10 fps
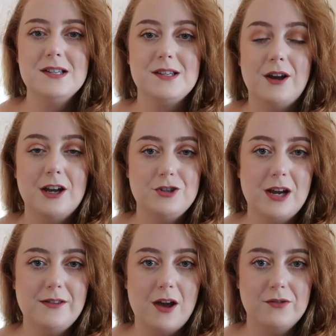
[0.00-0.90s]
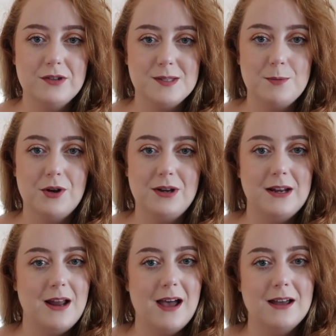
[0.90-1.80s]
So I tried that on this
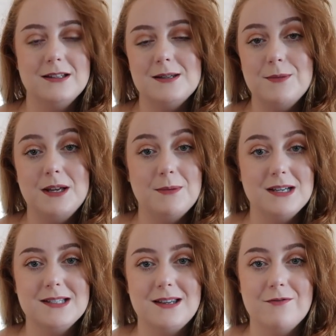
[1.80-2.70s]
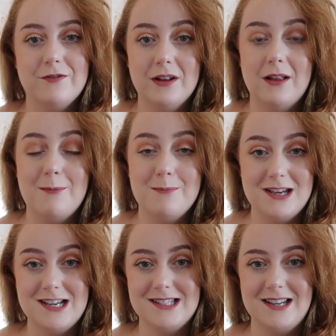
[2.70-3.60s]
morning and it made my skin feel
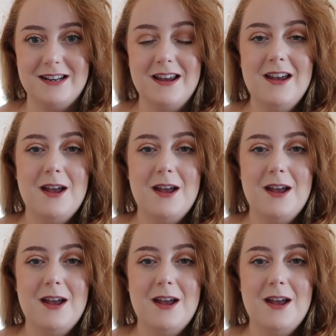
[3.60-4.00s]
amazing.